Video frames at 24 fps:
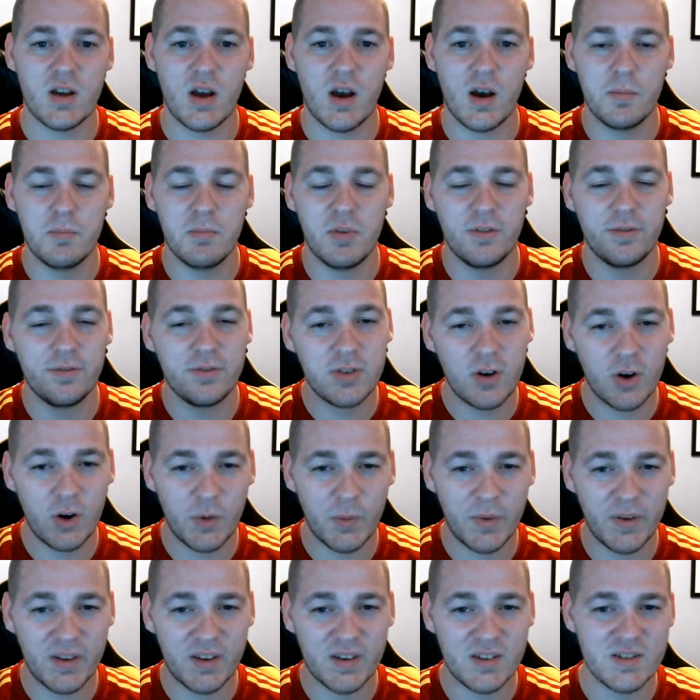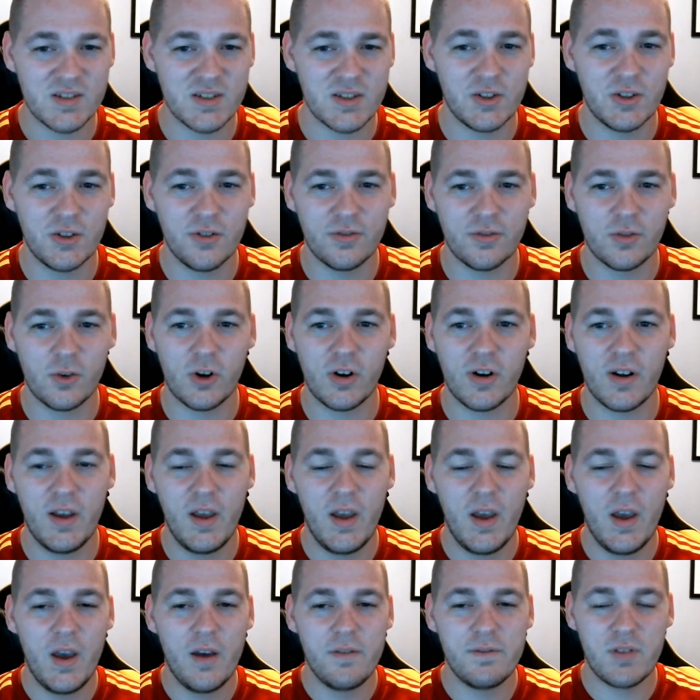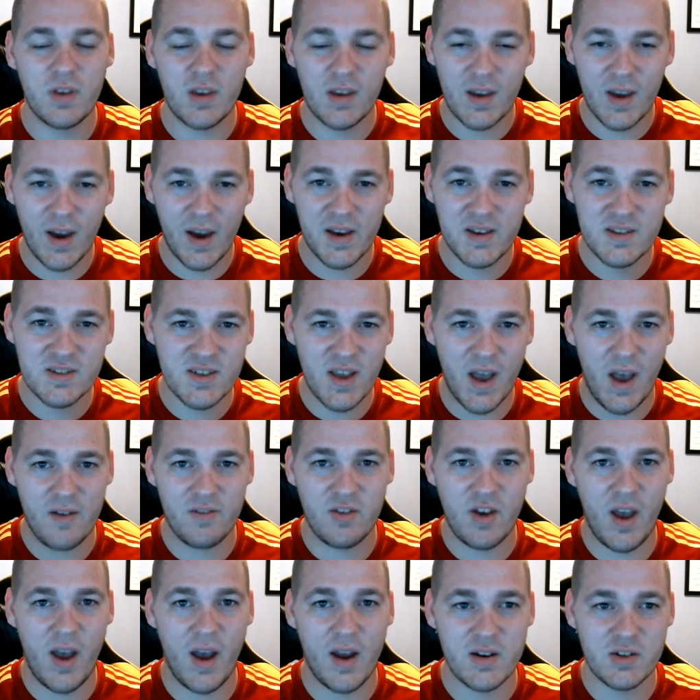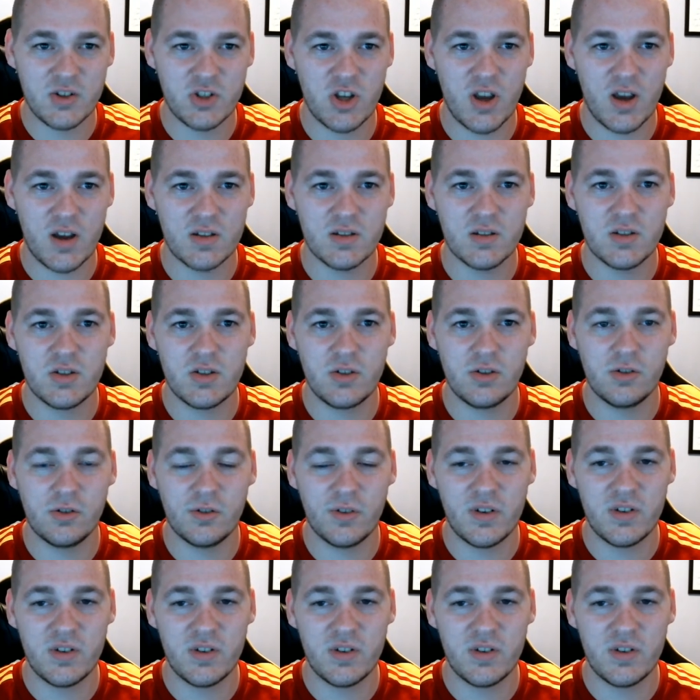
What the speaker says: Before we continue forward, if you guys haven't had a chance to